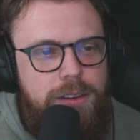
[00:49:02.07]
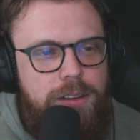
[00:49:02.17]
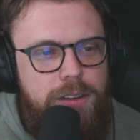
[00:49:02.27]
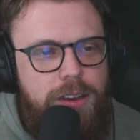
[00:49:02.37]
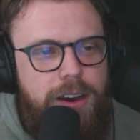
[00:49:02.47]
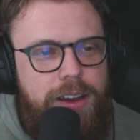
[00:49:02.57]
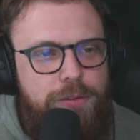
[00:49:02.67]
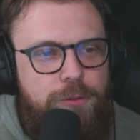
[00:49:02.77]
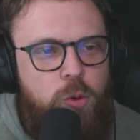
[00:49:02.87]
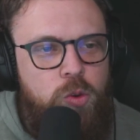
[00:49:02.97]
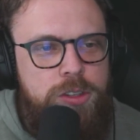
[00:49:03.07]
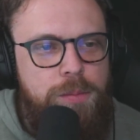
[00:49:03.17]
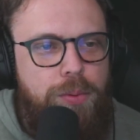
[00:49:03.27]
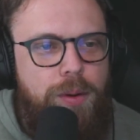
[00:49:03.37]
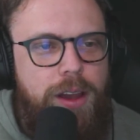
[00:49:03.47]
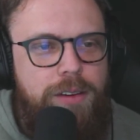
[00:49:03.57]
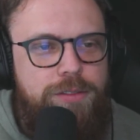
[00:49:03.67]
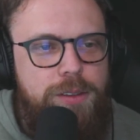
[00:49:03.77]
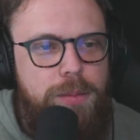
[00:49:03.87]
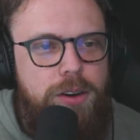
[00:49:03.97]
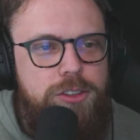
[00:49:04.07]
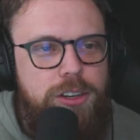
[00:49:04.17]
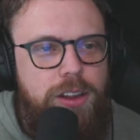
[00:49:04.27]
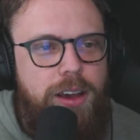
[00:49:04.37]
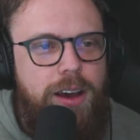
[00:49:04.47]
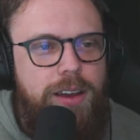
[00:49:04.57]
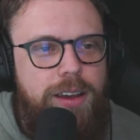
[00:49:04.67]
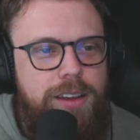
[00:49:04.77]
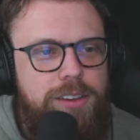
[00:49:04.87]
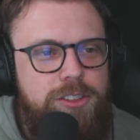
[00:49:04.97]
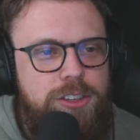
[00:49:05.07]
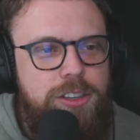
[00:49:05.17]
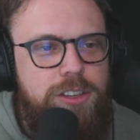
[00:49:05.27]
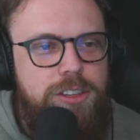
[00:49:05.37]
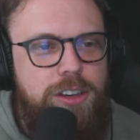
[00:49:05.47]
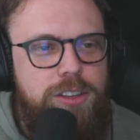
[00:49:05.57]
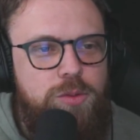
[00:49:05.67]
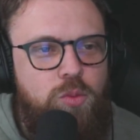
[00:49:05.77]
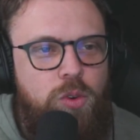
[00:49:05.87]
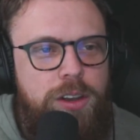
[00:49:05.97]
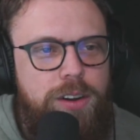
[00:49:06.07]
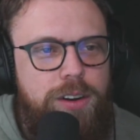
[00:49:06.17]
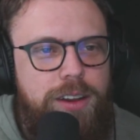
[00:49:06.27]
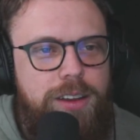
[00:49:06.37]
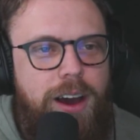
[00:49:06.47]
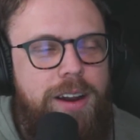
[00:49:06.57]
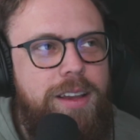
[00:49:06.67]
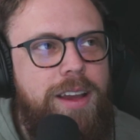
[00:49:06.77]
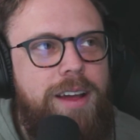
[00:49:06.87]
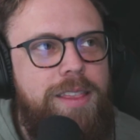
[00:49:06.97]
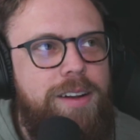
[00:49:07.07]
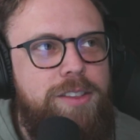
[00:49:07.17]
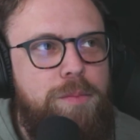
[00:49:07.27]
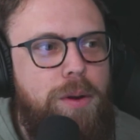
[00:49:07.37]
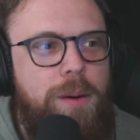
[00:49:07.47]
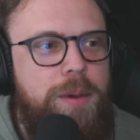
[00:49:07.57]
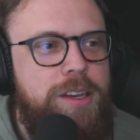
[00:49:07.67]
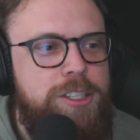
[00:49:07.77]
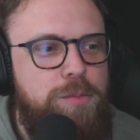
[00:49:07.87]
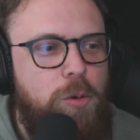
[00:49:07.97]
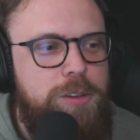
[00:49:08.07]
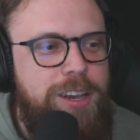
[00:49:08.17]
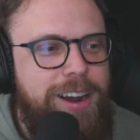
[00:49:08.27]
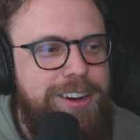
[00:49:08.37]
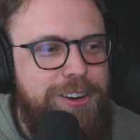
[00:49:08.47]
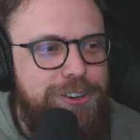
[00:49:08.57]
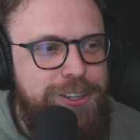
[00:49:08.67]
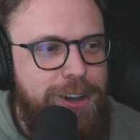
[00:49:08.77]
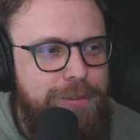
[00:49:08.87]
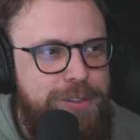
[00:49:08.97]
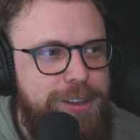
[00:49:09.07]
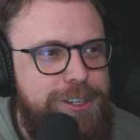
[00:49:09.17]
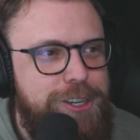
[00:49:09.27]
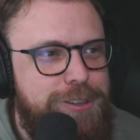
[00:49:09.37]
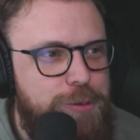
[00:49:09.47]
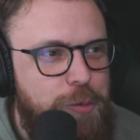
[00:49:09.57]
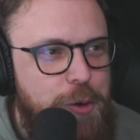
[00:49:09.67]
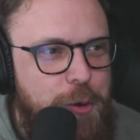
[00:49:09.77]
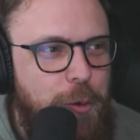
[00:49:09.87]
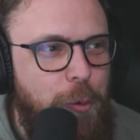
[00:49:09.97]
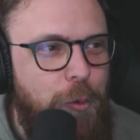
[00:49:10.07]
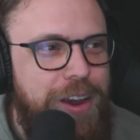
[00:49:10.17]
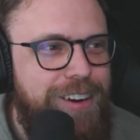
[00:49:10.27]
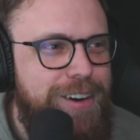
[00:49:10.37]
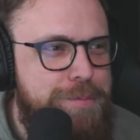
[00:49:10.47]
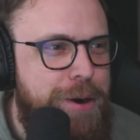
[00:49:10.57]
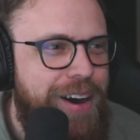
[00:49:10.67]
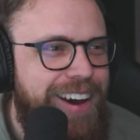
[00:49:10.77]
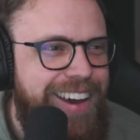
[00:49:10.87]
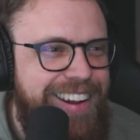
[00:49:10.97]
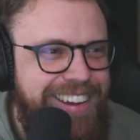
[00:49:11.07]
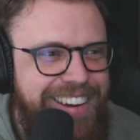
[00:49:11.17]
Yeah, it fools the brain for the motion. Yeah, it's just it's weird. And there probably is some more technical stuff than just weird, but